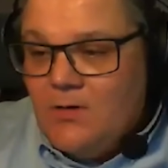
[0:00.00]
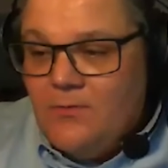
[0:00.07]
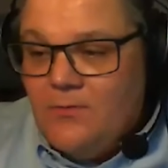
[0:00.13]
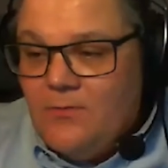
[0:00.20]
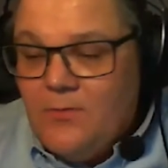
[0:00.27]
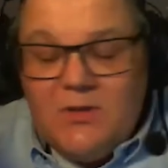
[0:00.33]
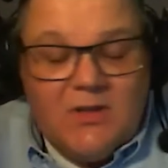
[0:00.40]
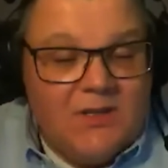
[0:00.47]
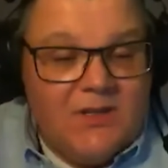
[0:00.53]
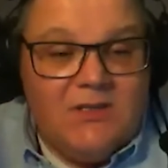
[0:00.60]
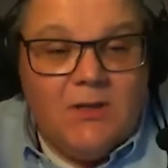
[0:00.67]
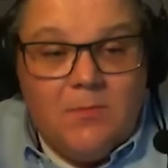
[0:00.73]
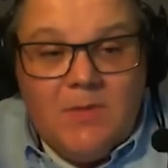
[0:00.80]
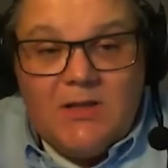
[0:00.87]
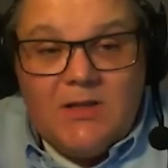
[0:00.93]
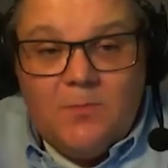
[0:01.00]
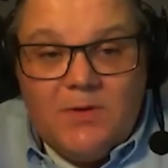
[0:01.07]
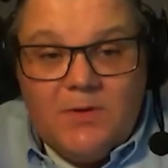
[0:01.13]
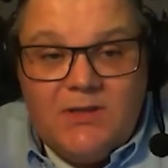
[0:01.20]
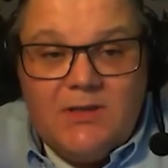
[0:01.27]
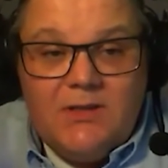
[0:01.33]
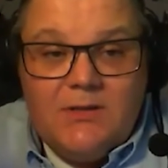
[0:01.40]
for traditional metal
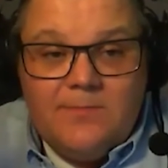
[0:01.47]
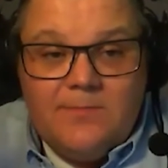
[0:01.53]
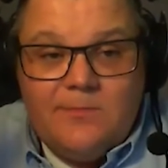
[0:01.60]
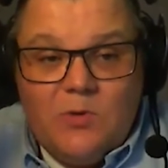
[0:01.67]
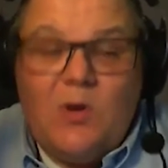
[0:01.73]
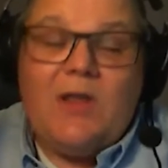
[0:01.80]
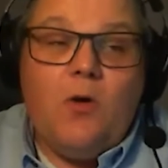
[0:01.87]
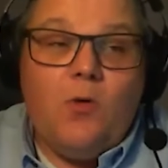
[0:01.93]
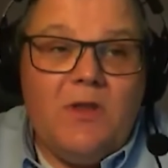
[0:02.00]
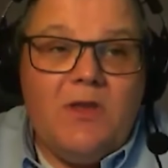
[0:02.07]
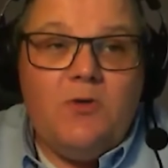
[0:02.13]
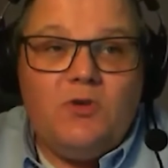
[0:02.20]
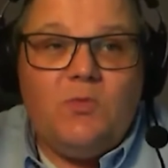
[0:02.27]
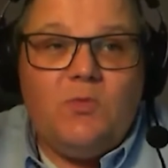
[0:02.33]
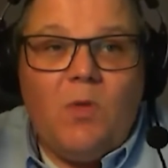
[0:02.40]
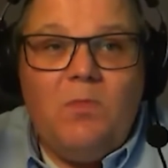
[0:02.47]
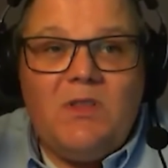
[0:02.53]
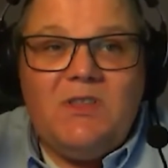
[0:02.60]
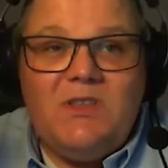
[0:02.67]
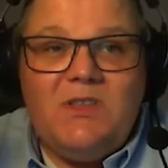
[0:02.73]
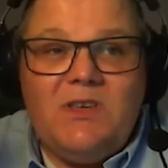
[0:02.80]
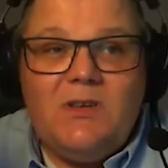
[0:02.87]
printing, you can only use one
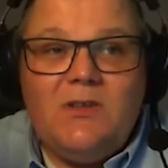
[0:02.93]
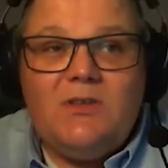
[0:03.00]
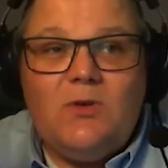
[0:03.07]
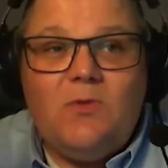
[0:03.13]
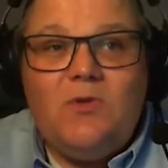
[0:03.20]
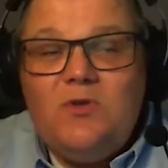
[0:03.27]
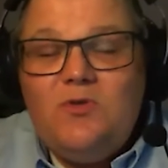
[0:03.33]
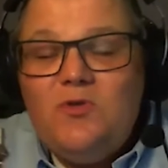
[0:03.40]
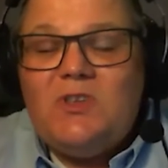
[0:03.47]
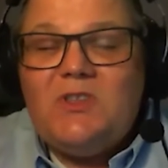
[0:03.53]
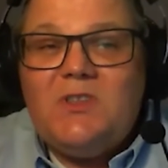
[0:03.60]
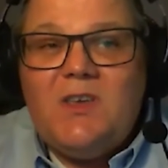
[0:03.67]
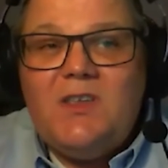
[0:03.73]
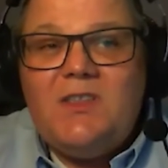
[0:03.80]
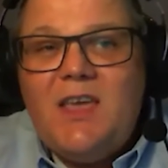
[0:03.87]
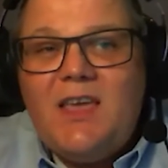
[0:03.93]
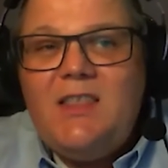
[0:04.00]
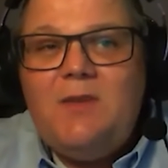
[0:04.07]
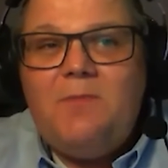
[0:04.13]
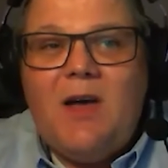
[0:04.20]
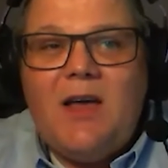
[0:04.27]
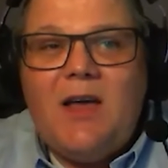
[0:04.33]
material, so you use a
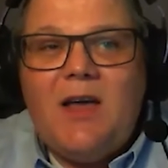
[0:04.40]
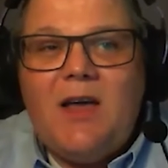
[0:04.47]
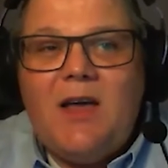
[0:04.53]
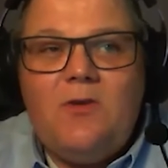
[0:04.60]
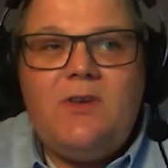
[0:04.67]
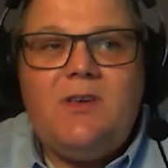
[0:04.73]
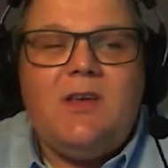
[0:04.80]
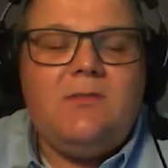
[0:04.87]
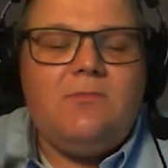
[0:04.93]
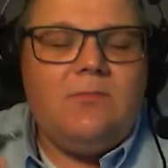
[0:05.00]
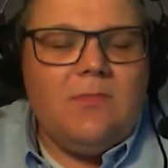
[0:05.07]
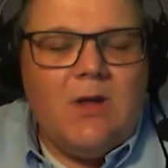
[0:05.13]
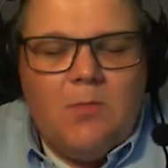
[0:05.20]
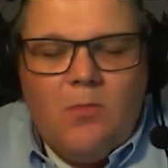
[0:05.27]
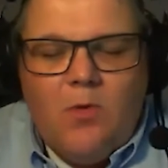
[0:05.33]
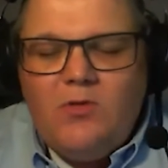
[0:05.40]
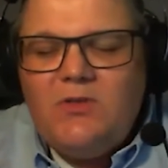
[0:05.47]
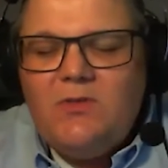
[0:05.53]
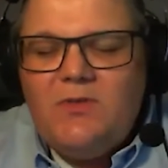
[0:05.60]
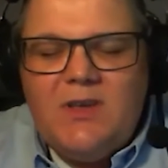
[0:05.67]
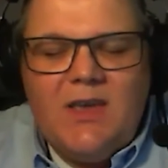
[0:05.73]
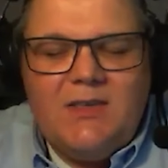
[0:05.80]
titanium alloy, and most of
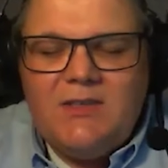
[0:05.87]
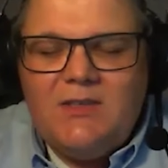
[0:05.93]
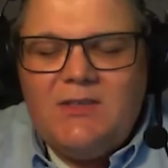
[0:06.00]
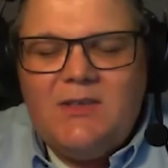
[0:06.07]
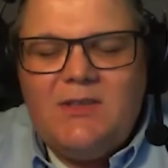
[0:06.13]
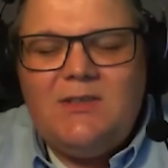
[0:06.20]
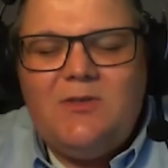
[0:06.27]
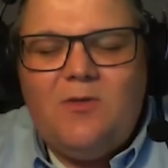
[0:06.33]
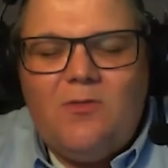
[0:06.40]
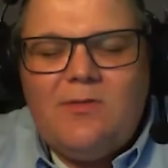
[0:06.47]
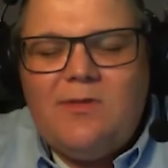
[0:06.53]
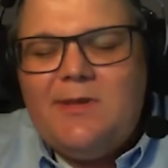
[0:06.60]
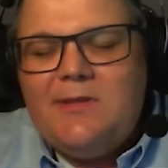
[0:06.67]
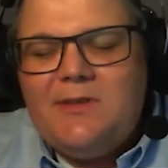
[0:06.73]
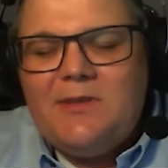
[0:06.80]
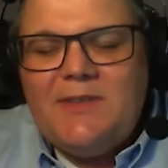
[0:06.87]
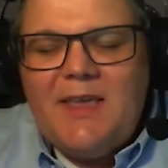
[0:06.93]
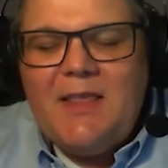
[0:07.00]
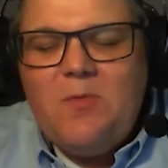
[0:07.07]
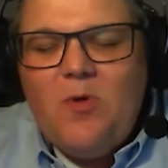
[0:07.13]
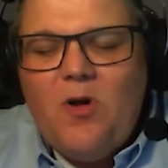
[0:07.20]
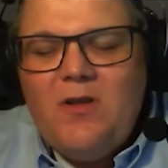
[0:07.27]
the cases it's a
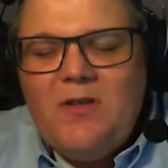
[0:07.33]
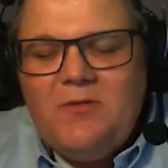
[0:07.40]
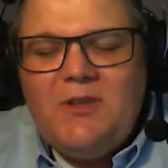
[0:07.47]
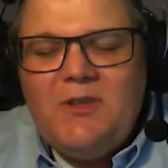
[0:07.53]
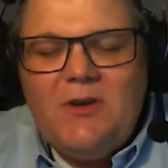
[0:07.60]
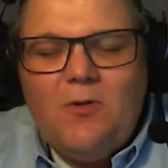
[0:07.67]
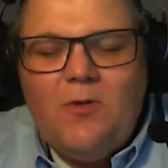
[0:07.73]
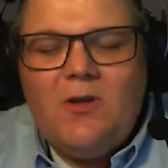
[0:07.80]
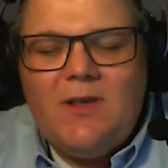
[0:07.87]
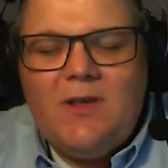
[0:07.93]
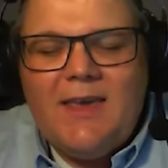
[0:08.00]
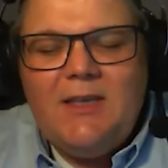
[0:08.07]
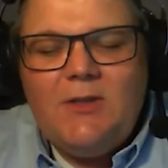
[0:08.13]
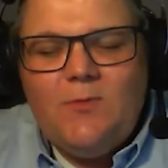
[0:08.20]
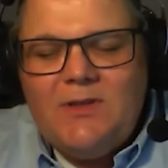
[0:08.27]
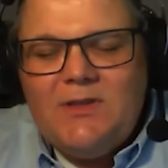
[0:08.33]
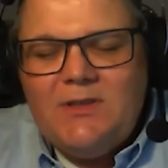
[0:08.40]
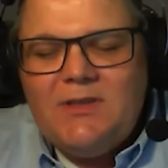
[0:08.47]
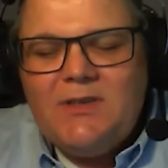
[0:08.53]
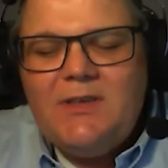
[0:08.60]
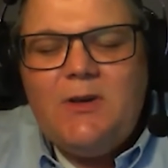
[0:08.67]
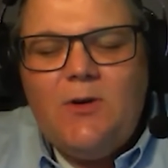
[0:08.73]
titanium alloy they call grade
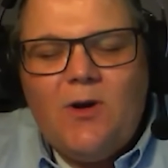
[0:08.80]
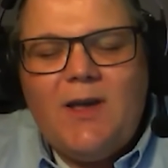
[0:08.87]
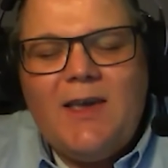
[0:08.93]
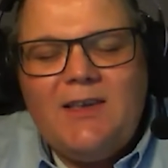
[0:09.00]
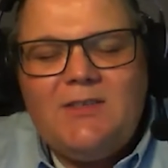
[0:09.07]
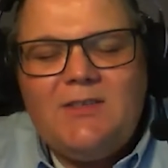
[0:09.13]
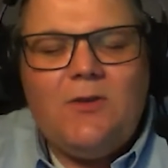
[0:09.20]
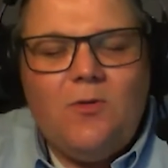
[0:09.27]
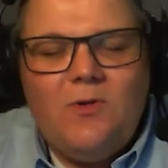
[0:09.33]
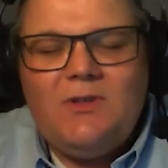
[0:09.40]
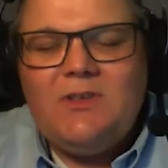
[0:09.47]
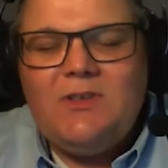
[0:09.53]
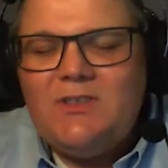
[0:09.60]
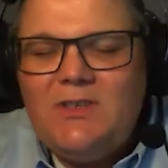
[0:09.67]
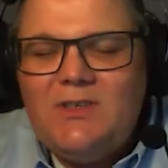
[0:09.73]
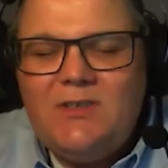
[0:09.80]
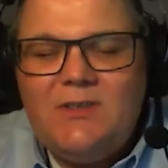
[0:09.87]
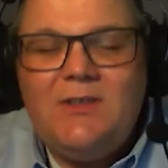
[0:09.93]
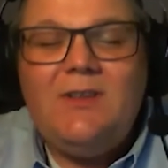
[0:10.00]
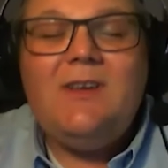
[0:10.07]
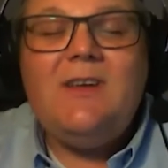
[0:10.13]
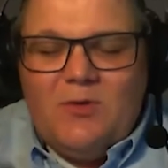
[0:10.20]
23 or extra low
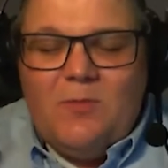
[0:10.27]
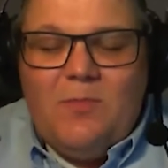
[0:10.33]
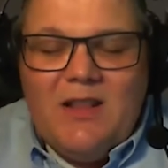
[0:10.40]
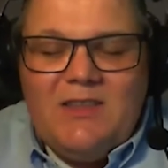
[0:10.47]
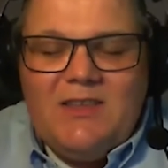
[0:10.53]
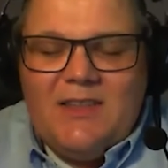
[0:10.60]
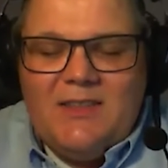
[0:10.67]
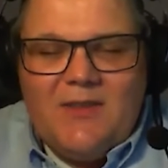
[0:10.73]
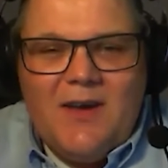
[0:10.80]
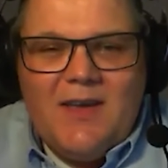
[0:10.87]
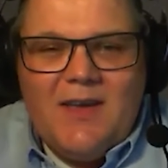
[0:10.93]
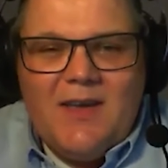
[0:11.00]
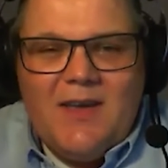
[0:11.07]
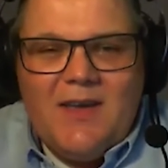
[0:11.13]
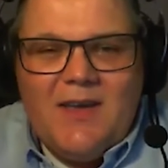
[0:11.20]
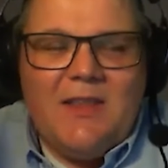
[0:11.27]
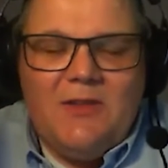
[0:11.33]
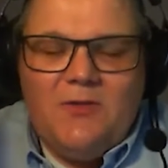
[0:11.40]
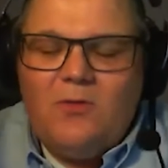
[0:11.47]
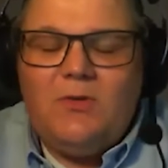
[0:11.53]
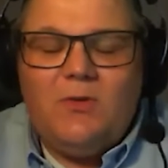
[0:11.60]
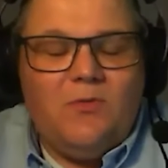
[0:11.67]
interstitial to build the entire
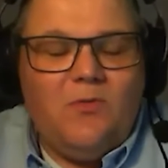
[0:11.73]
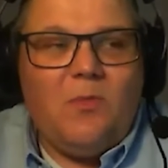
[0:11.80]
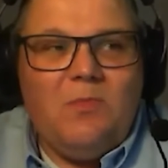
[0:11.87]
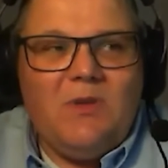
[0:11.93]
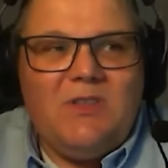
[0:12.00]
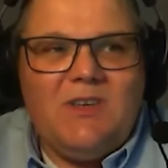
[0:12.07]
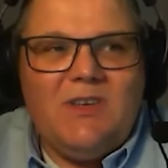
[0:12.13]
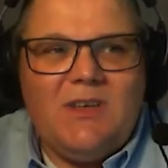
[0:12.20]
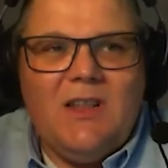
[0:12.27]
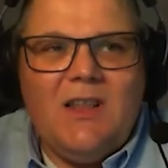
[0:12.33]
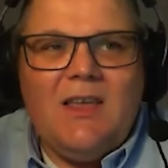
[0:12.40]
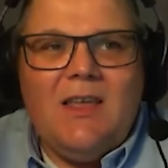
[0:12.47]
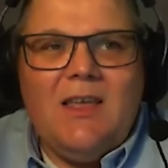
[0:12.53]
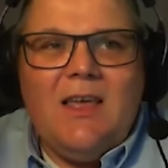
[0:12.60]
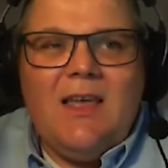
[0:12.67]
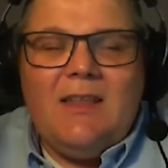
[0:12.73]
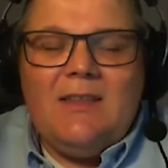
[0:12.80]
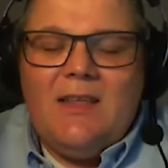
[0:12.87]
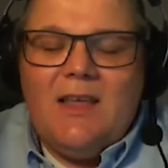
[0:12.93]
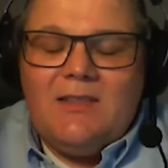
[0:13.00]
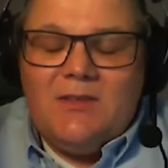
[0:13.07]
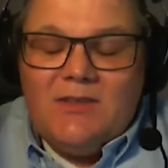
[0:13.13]
implant out of one material.
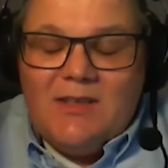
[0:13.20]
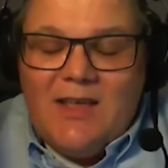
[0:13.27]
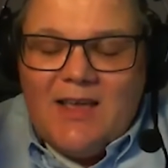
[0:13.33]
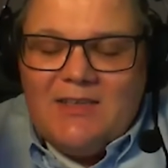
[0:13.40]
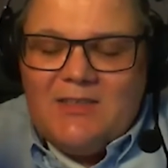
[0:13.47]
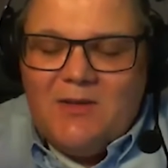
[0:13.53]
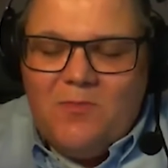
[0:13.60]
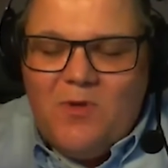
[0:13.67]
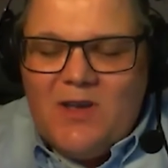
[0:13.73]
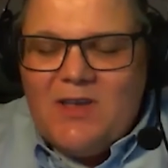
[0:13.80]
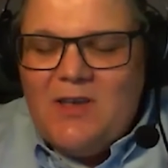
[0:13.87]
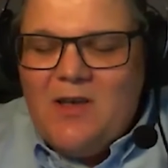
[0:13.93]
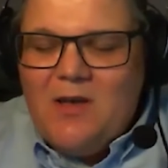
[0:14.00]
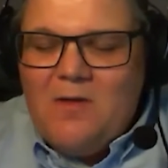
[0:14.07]
That has somewhere,